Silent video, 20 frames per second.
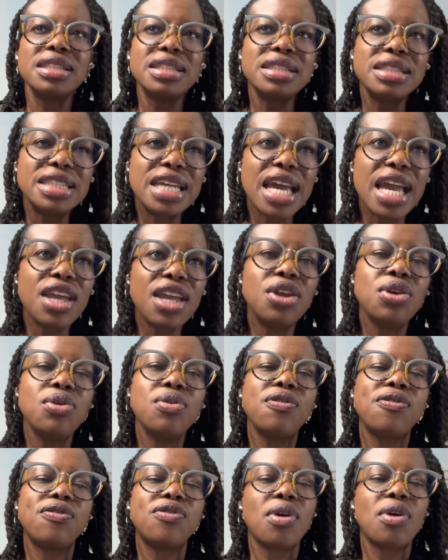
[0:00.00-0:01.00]
take you
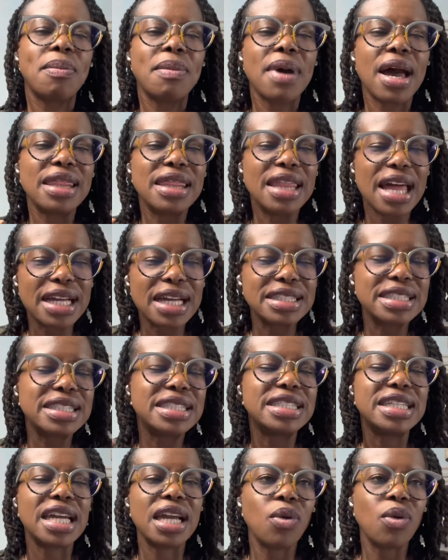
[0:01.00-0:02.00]
from that
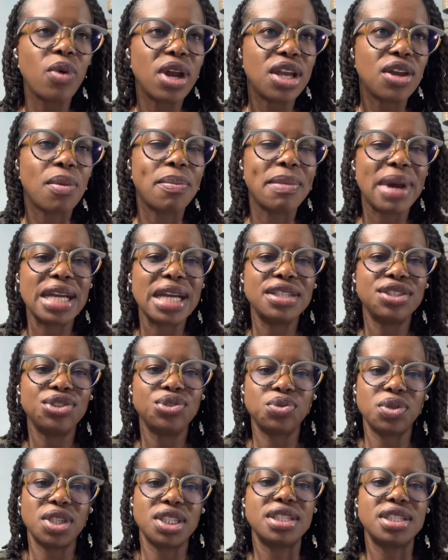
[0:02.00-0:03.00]
state where your mind is
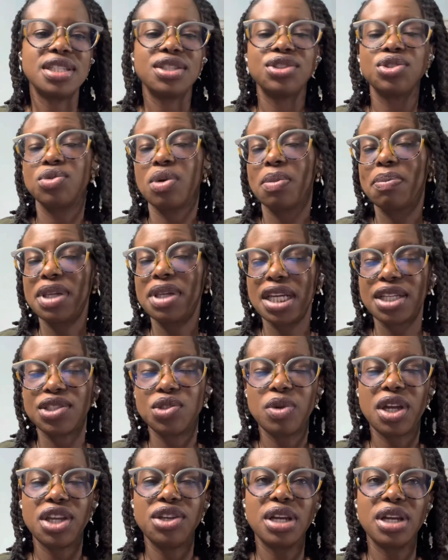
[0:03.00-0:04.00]
racing to a place
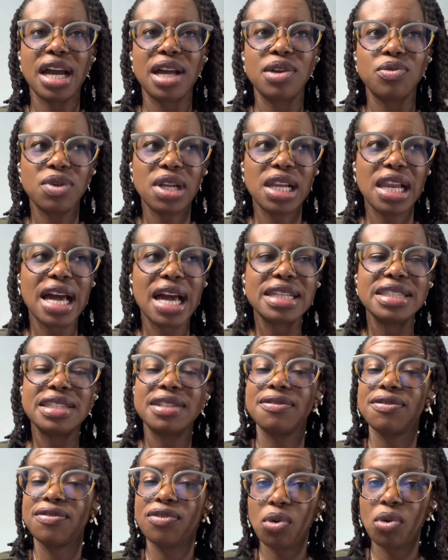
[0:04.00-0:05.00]
where you can relax
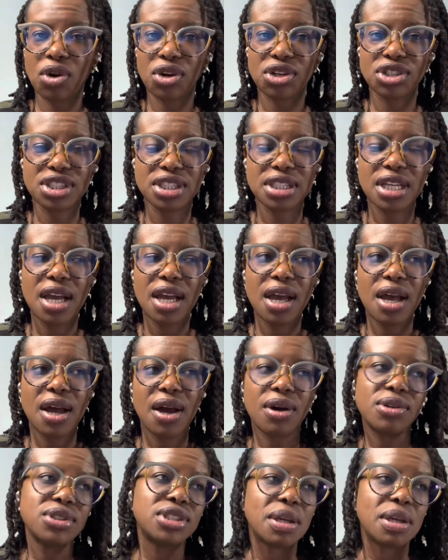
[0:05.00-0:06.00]
and focus
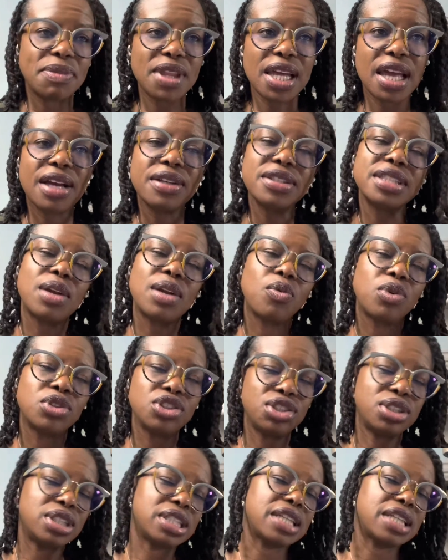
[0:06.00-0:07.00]
on something else. And once
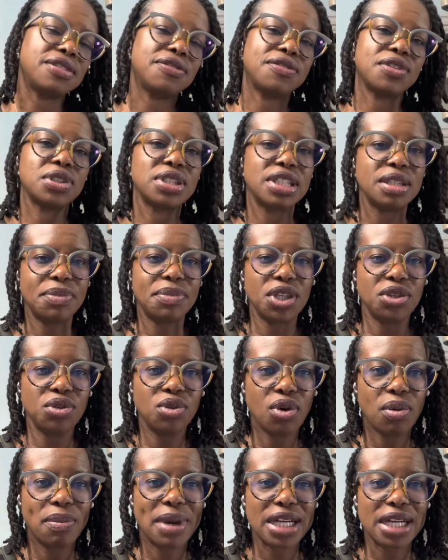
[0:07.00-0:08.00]
you start to feel sleepy, you
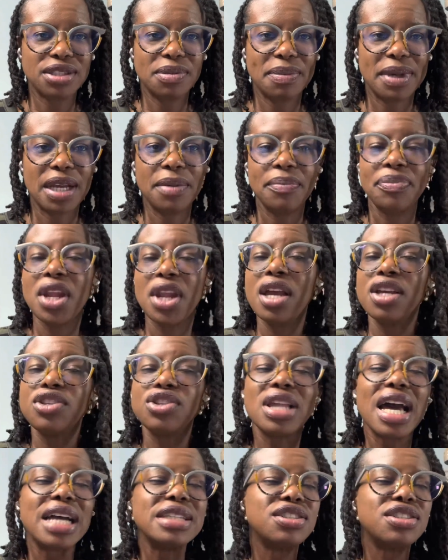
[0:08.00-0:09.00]
go back to bed. So
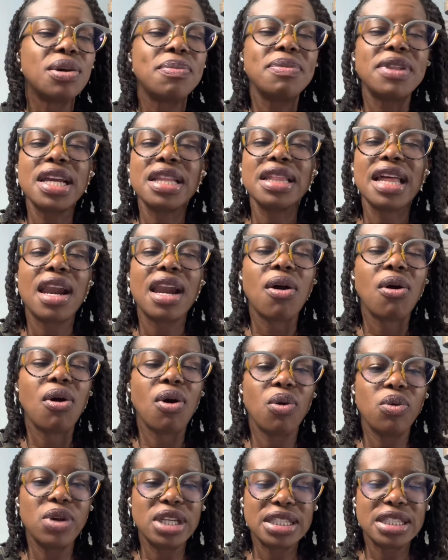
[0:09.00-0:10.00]
that's something that
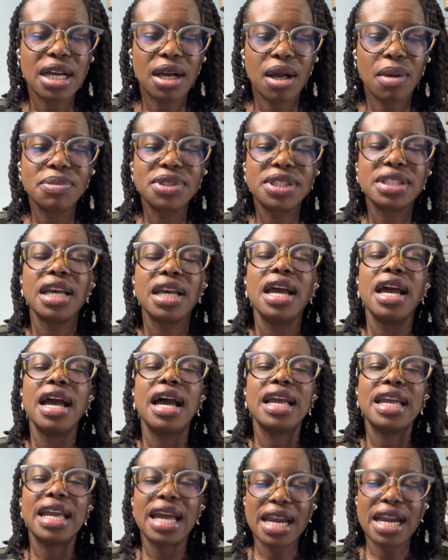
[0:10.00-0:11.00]
always helps.
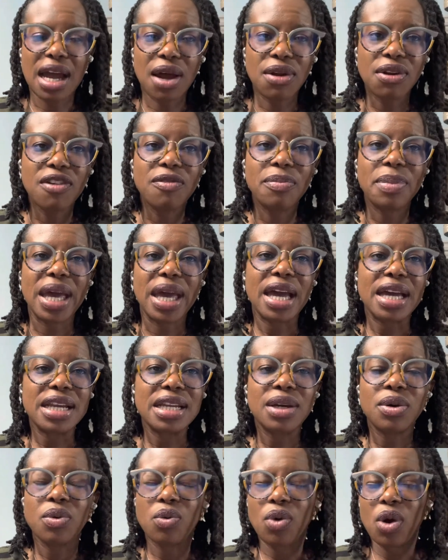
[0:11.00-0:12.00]
Get out of bed.
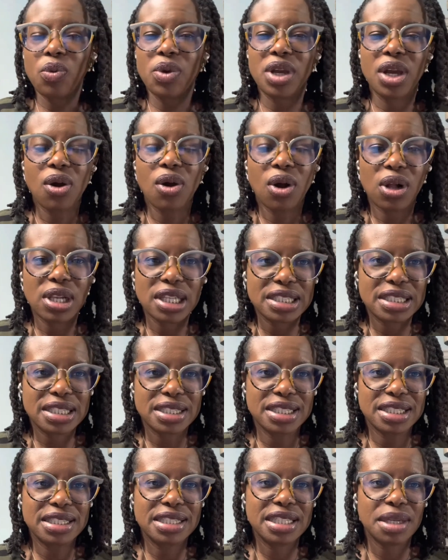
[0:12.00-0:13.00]
What we call it
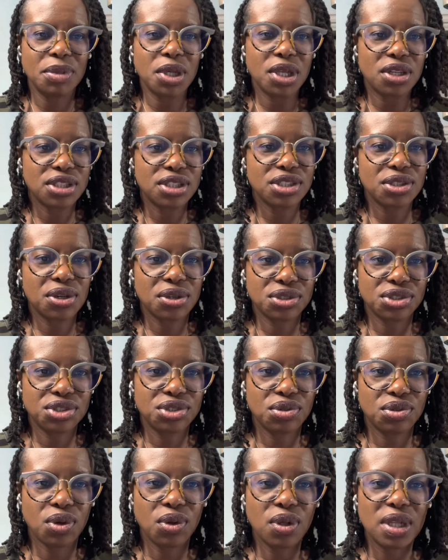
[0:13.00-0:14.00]
is stimulus
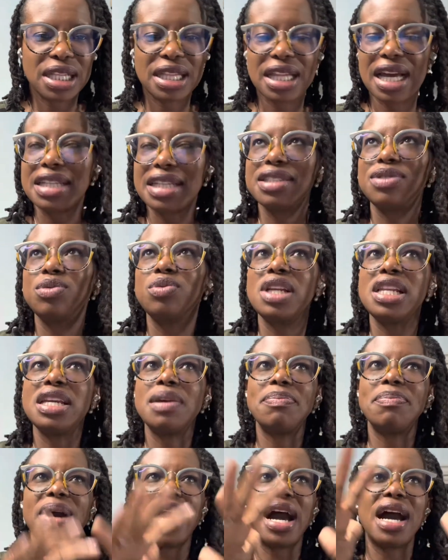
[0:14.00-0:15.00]
control, and that's really
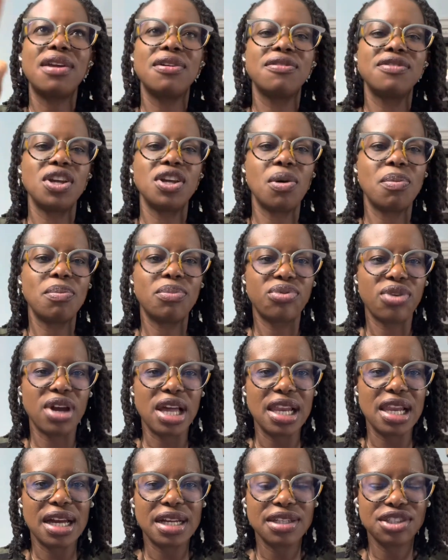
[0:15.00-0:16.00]
part of the
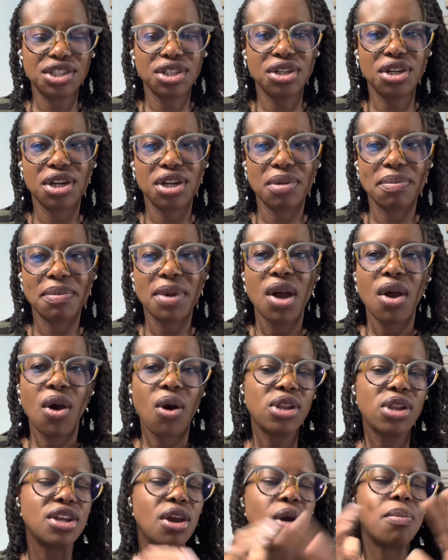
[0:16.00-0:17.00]
umbrella term
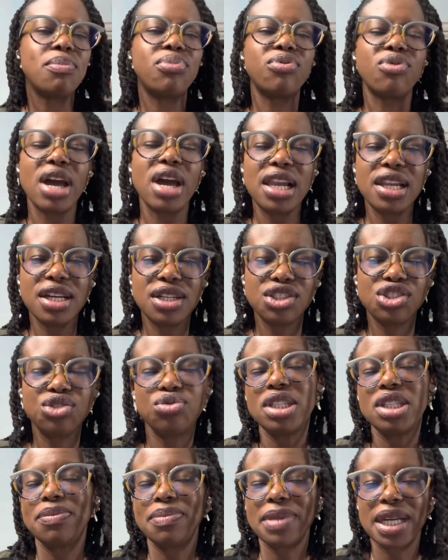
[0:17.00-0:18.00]
or the umbrella
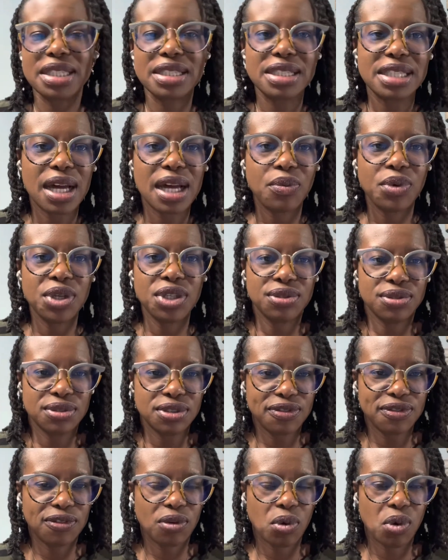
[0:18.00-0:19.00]
treatments that we use
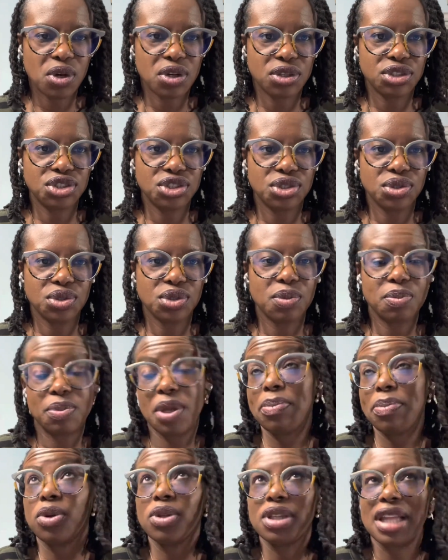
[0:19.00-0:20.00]
for
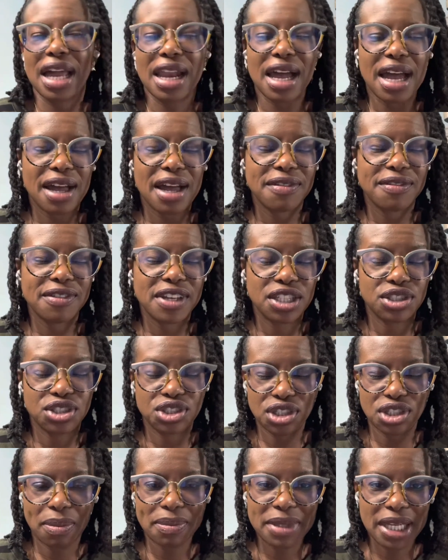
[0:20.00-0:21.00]
people that have
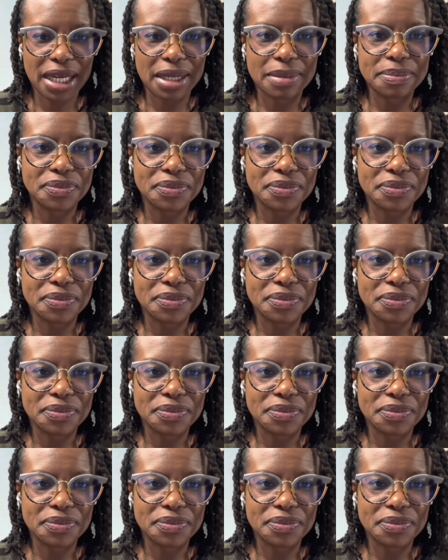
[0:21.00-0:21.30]
insomnia.